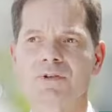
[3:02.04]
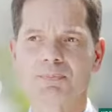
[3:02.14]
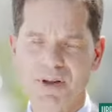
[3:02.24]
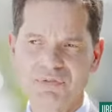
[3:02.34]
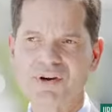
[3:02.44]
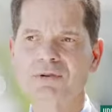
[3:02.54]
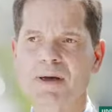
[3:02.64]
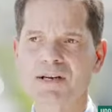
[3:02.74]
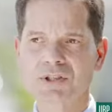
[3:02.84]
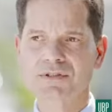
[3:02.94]
the preferred
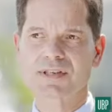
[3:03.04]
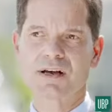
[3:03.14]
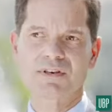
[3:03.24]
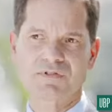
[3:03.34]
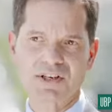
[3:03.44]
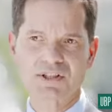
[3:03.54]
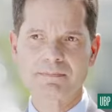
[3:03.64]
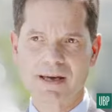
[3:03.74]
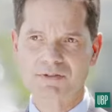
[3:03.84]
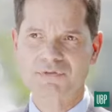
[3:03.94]
measures of inflation
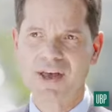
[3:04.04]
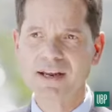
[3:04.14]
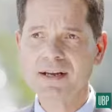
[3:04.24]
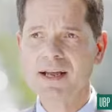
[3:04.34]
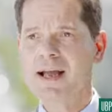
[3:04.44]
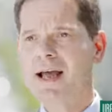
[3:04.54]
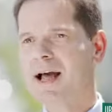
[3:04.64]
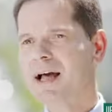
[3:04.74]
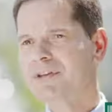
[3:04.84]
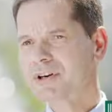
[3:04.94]
by the Fed,
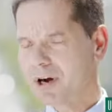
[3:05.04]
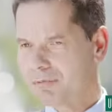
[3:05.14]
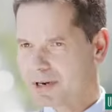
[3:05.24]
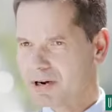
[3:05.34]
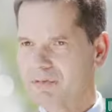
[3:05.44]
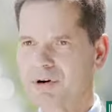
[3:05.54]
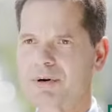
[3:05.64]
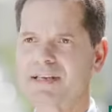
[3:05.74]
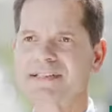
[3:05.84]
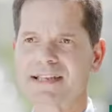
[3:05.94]
and the curve
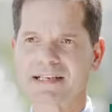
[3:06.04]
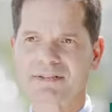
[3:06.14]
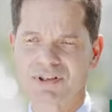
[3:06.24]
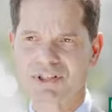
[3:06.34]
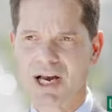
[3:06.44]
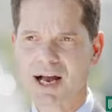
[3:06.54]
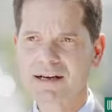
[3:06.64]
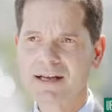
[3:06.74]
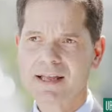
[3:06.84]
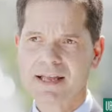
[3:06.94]
recovery stays
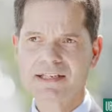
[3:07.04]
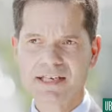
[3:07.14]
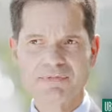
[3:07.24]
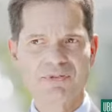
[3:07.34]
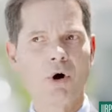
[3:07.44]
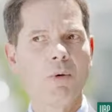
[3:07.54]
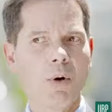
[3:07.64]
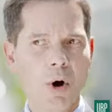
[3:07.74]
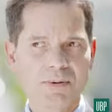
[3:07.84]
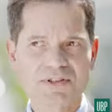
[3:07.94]
fragile, except for a
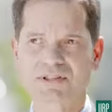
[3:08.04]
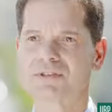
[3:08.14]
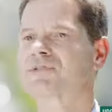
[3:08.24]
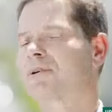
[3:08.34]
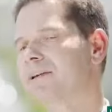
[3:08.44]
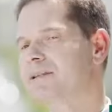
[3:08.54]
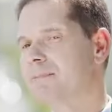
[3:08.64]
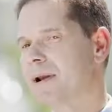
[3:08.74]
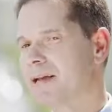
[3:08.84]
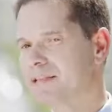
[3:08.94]
more positive trend in
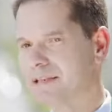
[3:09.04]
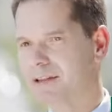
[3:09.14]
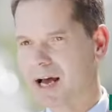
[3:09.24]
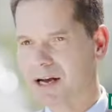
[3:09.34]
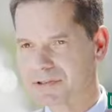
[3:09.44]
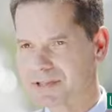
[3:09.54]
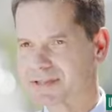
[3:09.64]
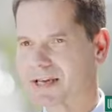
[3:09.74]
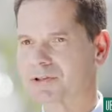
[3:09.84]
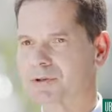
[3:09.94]
place in the housing
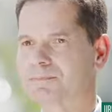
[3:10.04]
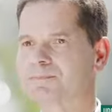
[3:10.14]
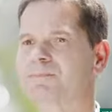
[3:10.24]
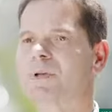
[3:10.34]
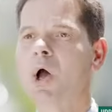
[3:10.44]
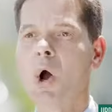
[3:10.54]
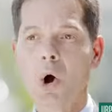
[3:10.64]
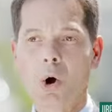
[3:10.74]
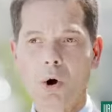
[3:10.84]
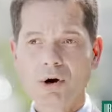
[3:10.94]
sector.
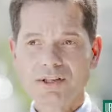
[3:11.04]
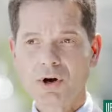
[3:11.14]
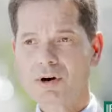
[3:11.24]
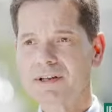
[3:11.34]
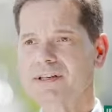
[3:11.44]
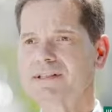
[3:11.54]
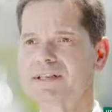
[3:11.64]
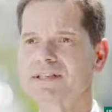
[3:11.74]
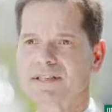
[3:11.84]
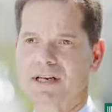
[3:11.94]
All in all, it
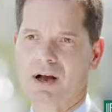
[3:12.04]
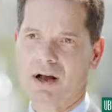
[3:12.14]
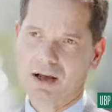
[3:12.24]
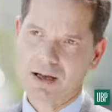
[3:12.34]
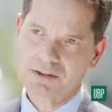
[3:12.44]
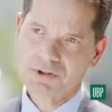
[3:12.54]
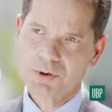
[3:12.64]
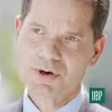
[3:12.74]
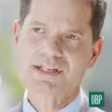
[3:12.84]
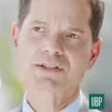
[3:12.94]
is
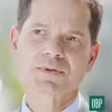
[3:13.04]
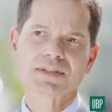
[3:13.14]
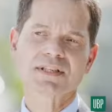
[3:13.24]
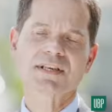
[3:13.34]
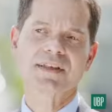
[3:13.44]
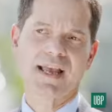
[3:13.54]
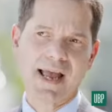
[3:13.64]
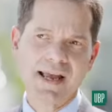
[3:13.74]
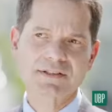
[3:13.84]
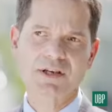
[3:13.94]
too early to see the
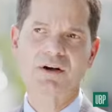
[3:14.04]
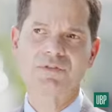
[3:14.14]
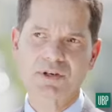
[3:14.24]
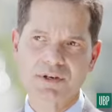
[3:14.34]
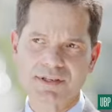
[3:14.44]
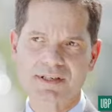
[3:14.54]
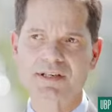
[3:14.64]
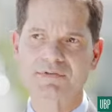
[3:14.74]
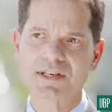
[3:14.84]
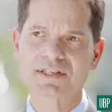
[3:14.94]
end of the
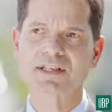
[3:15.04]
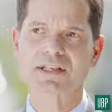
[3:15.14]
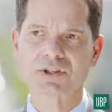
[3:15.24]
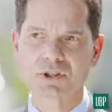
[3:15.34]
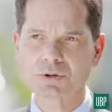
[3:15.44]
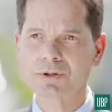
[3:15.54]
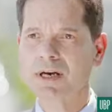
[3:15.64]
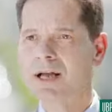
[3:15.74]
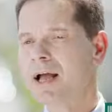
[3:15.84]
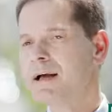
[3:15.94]
quantitative easing in June,
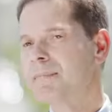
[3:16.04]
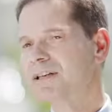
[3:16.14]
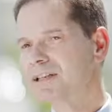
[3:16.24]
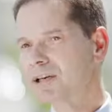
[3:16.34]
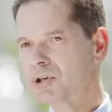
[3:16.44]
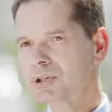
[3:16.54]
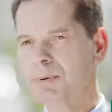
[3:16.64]
but it looks